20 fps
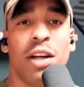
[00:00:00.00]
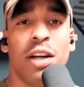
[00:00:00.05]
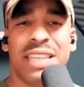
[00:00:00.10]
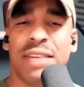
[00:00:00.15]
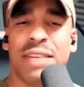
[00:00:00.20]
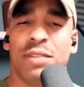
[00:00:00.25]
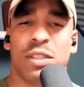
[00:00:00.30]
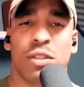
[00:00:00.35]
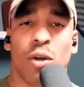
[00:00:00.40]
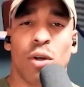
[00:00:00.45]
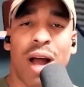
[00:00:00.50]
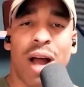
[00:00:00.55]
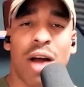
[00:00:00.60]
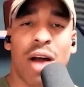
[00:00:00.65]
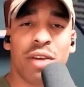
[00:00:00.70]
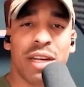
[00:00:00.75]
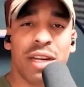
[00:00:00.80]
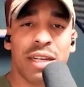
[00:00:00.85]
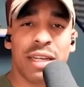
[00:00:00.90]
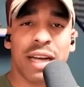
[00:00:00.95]
right, David. So how
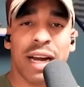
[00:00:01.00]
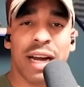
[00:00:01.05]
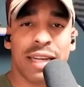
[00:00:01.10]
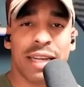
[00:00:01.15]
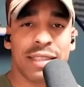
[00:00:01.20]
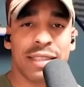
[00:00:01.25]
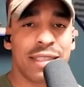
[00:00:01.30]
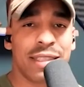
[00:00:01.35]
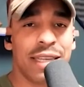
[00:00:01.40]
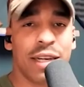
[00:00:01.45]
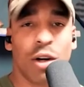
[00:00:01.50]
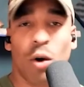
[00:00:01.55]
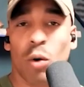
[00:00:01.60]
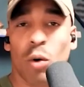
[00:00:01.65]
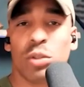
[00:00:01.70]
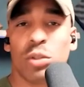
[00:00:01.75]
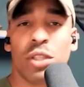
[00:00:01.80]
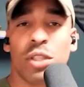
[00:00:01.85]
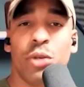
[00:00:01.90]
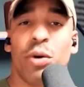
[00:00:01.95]
can guys get a
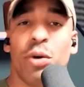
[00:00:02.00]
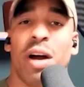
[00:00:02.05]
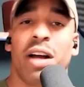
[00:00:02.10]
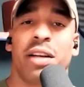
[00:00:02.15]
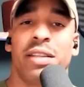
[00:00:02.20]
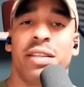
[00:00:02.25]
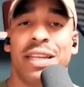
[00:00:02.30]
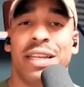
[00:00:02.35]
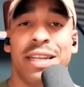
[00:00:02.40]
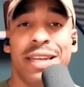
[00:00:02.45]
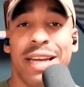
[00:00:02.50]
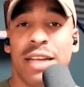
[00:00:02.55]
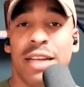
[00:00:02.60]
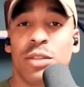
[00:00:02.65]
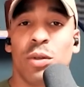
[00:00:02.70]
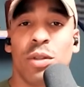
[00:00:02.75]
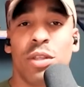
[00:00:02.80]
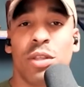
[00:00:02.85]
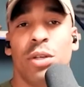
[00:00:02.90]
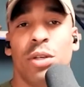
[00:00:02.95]
hold of you? How can they
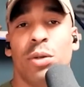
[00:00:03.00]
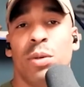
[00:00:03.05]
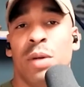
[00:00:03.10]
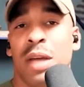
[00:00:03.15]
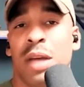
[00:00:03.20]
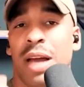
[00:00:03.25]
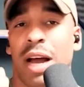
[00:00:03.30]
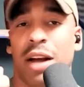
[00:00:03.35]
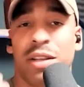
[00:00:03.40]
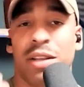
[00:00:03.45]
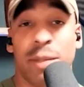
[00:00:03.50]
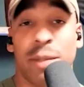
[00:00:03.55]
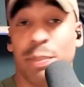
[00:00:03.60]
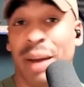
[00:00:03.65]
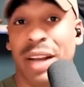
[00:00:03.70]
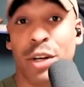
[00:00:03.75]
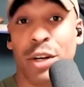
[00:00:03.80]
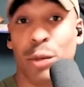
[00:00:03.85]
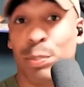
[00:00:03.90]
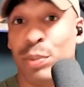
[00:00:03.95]
connect with you? How can they
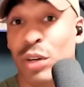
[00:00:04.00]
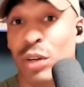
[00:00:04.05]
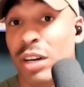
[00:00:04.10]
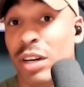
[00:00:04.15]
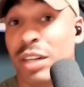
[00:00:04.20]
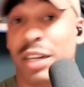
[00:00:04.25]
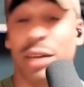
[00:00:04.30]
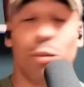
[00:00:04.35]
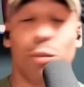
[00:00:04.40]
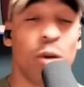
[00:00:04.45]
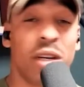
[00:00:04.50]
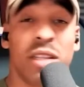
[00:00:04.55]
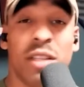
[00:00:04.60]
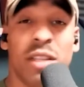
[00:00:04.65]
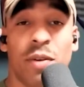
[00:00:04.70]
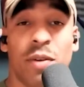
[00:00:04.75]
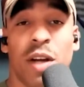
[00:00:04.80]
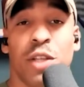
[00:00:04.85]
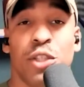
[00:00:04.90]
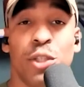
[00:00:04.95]
buy your book, and where can they
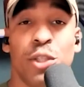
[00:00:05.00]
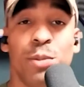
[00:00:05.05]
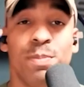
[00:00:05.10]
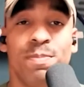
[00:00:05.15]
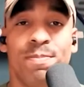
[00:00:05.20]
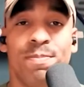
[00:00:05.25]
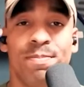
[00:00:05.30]
find you?